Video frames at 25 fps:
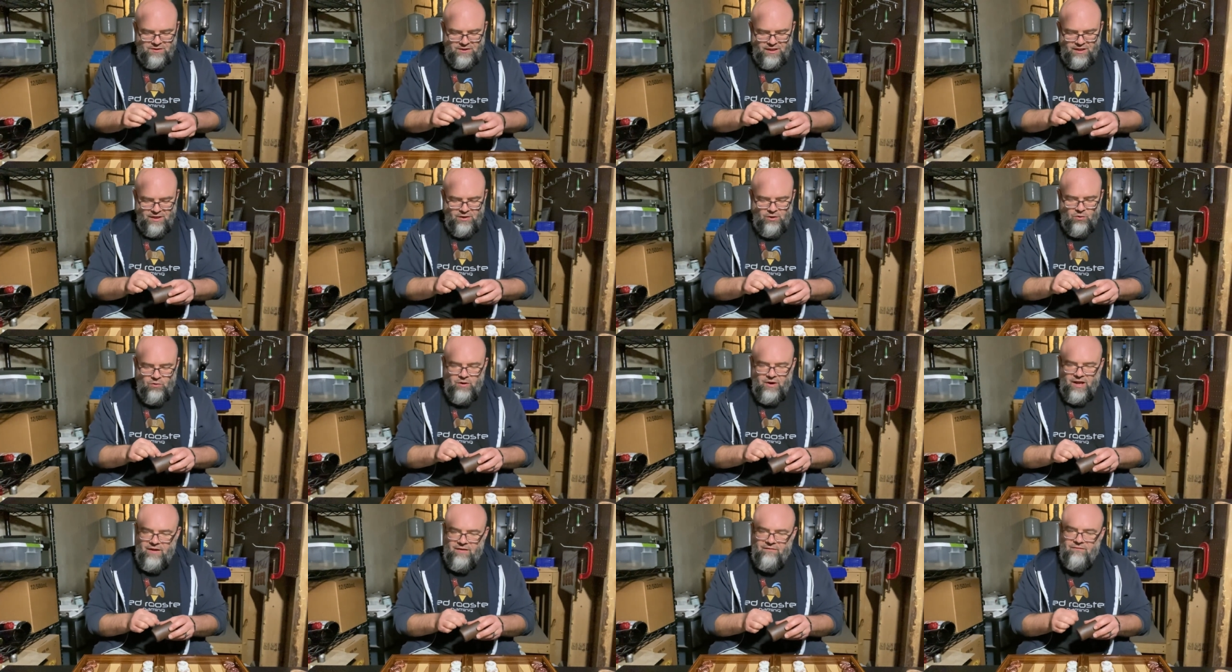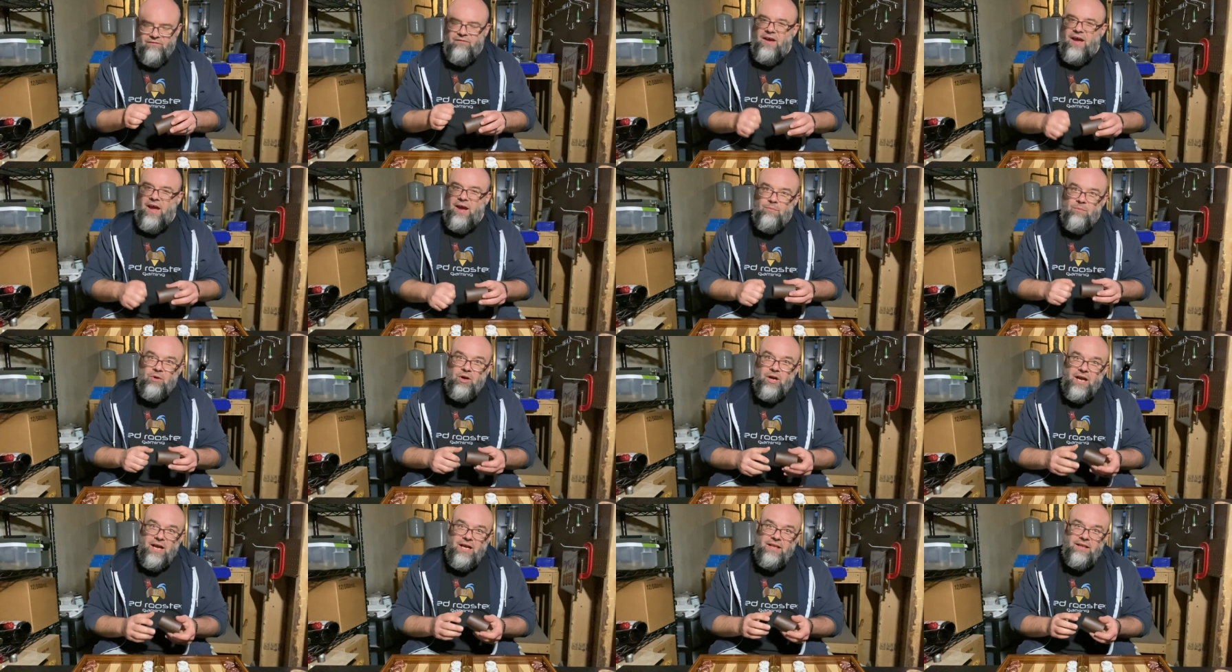They don't have
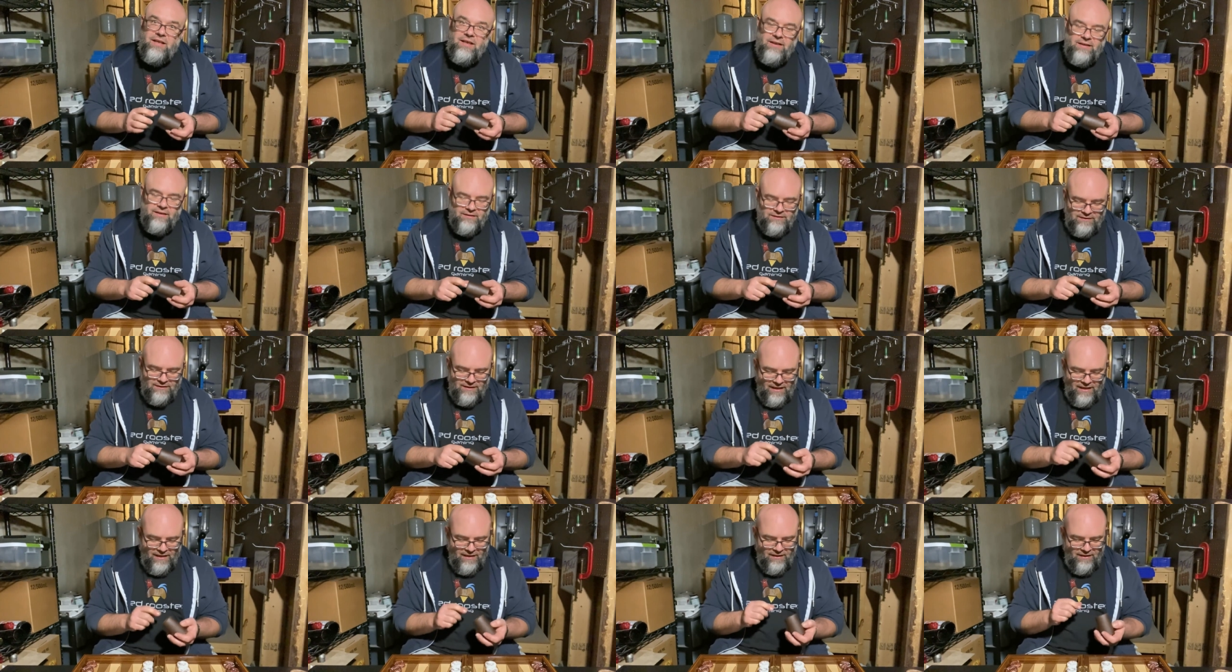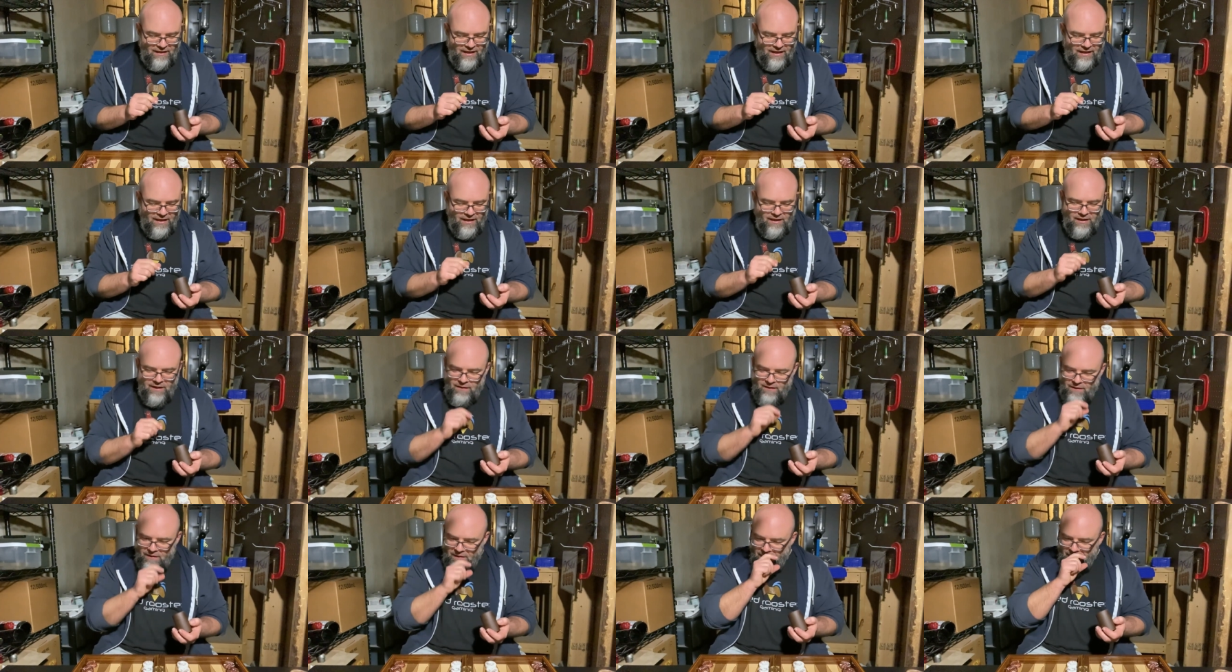fabric on the inside
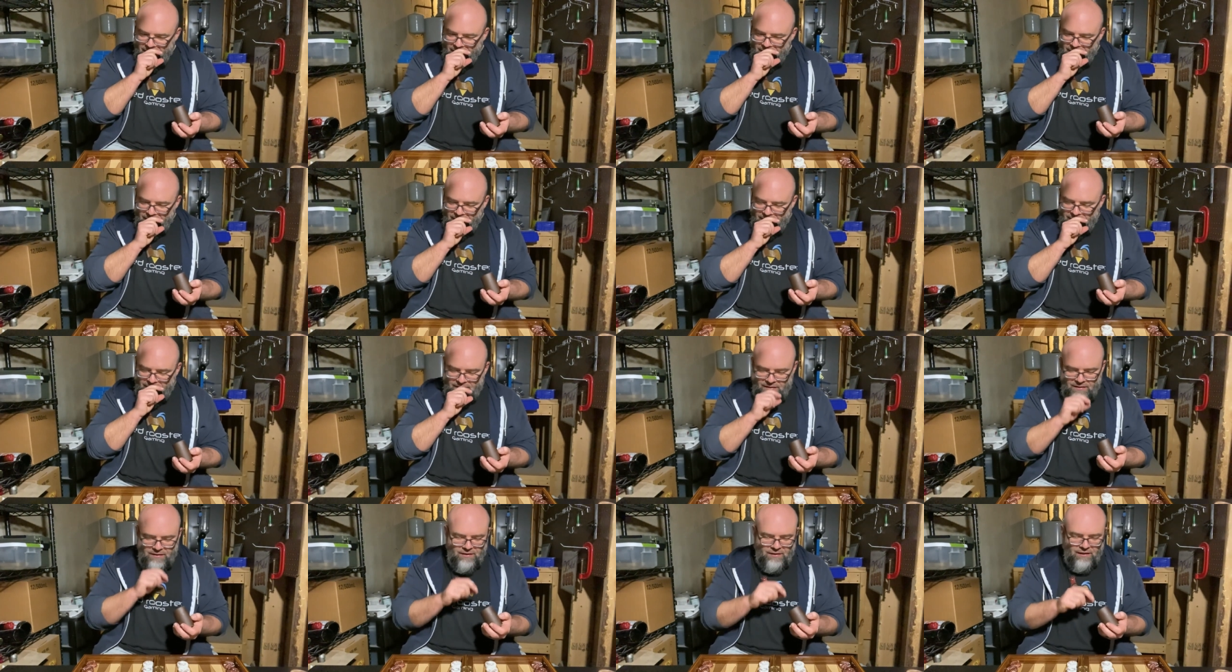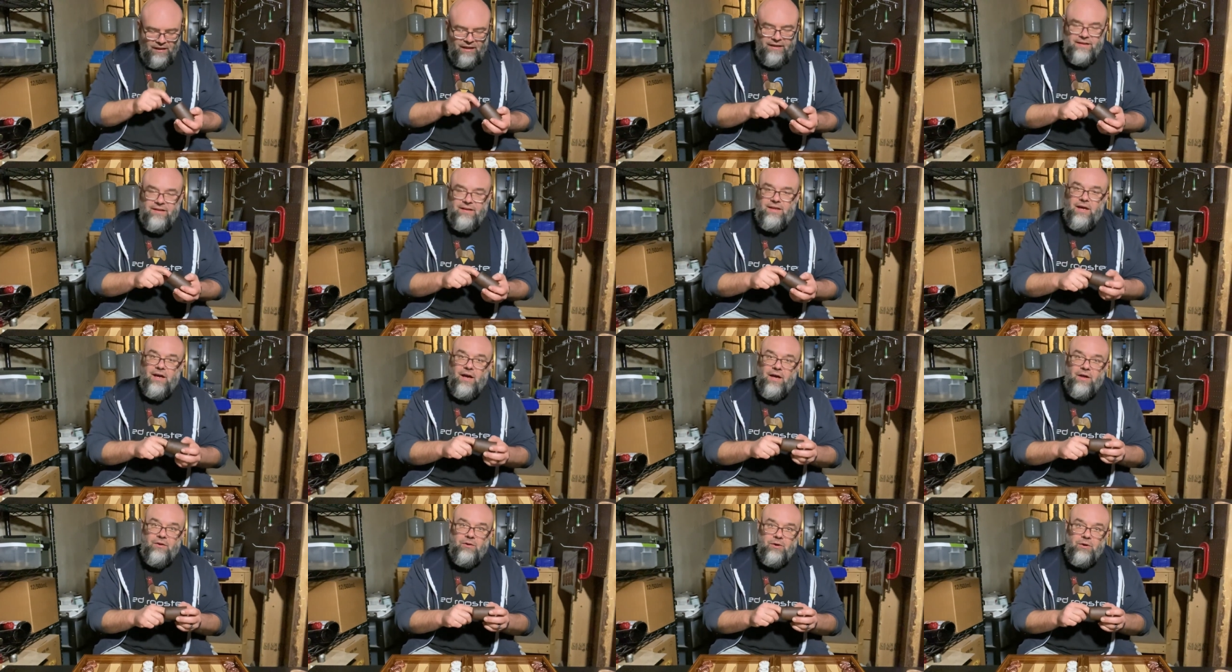like like
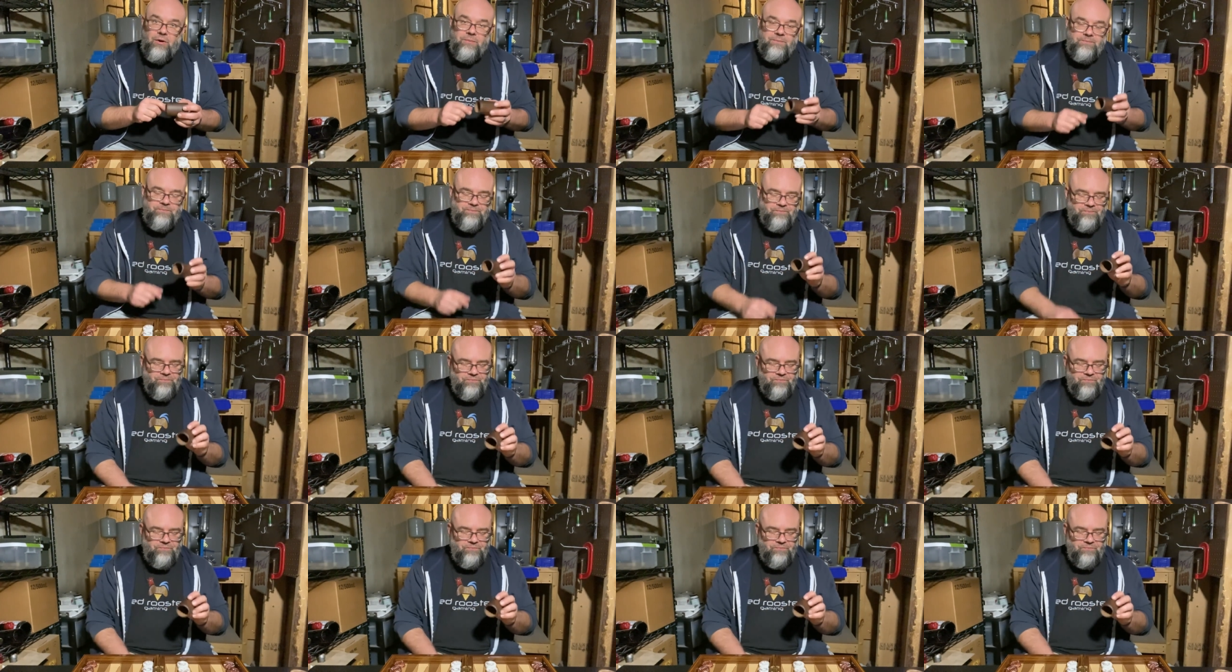the other